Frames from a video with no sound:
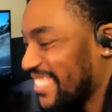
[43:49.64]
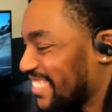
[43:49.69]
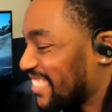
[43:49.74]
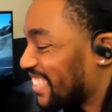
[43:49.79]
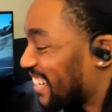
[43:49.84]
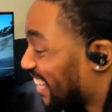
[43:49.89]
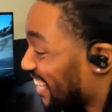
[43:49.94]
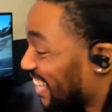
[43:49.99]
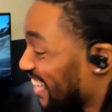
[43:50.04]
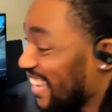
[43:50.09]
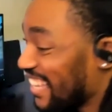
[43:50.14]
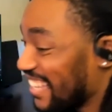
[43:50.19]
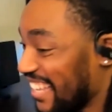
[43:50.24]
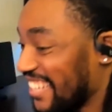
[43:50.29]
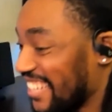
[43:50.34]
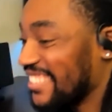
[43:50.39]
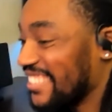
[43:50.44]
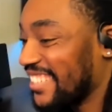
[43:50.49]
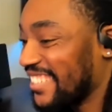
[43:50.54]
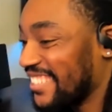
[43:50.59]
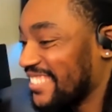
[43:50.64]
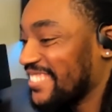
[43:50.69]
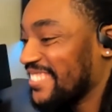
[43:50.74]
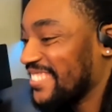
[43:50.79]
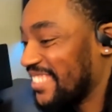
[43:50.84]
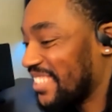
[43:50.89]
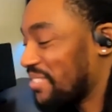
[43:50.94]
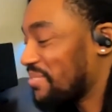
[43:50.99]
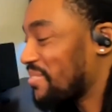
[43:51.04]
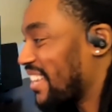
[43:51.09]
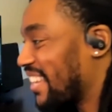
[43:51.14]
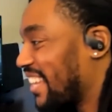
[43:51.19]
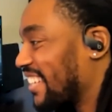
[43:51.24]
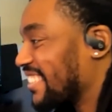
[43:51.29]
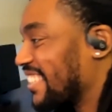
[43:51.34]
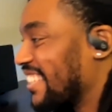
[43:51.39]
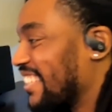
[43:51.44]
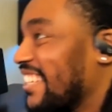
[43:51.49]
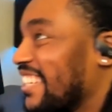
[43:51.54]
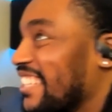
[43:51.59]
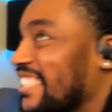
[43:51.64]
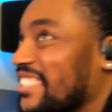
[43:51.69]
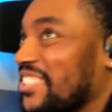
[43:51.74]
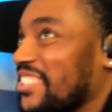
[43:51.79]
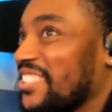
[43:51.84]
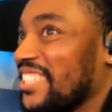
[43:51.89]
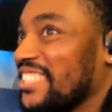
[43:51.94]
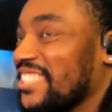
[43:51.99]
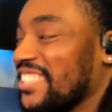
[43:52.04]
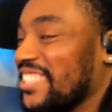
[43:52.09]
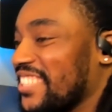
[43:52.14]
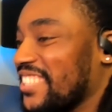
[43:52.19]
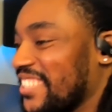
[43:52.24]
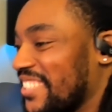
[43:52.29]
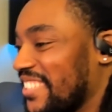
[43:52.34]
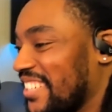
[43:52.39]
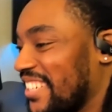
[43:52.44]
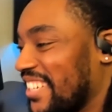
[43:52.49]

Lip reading: I like that. Yep, I like that. So there's a